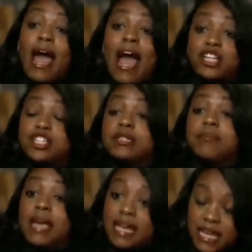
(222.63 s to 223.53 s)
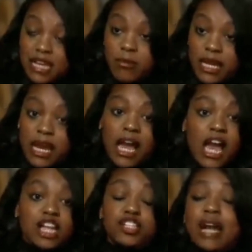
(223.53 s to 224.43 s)
this rumor
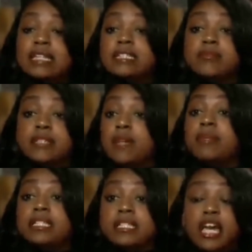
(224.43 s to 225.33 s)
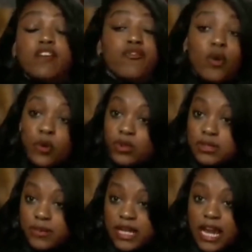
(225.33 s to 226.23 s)
out, you like younger chicks,
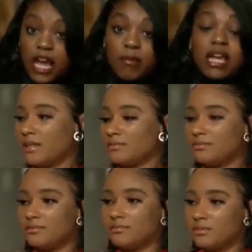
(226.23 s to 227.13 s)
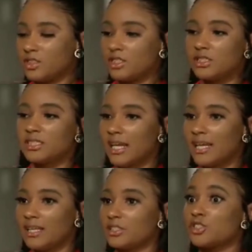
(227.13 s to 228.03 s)
okay? There's
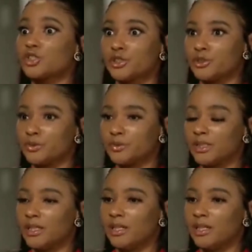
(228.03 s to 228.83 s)
nothing wrong with that.